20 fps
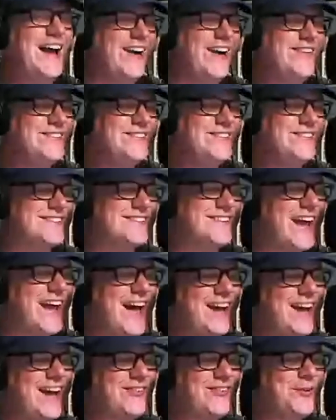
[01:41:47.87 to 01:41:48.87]
I was just like, I
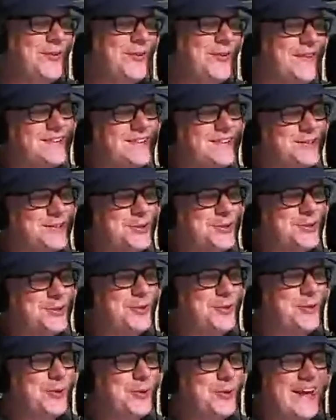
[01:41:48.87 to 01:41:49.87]
don't know if that's
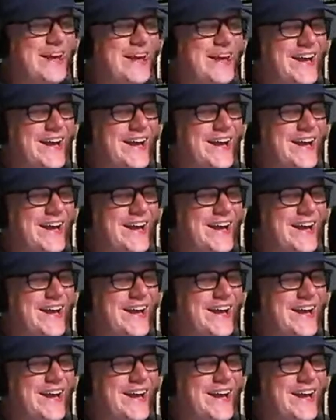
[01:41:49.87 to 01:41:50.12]
true. Like,